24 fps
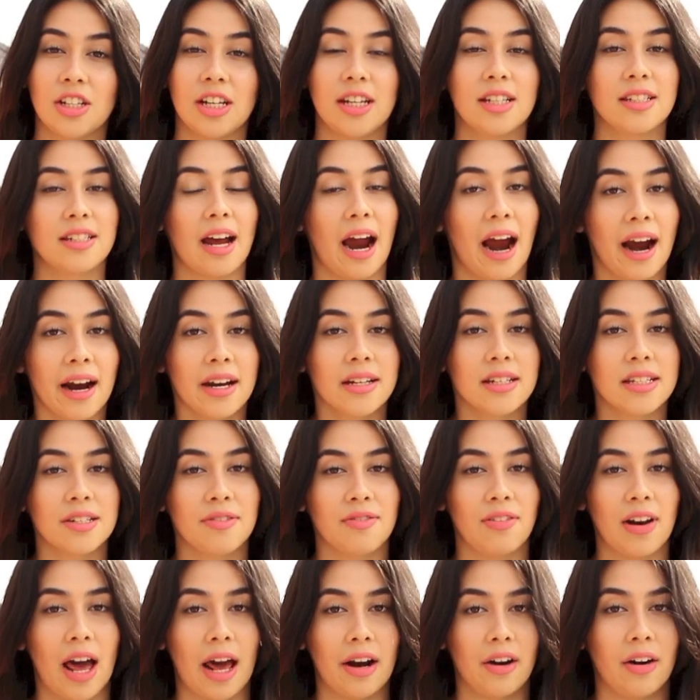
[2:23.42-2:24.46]
jeans aren't as
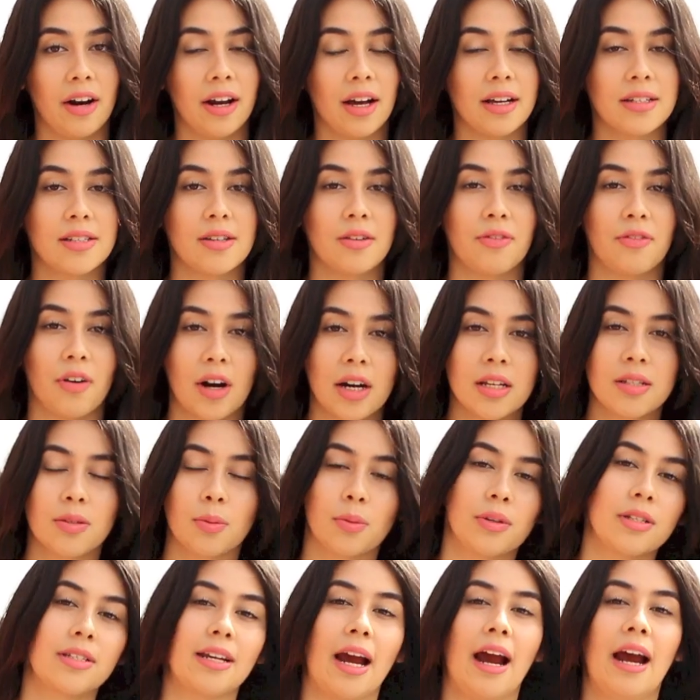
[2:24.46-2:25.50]
flattering as the first
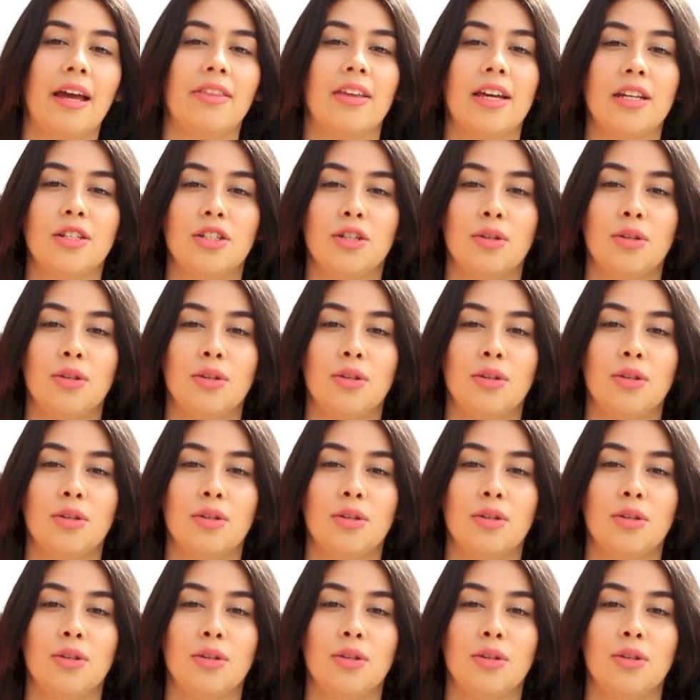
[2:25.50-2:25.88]
ones are. They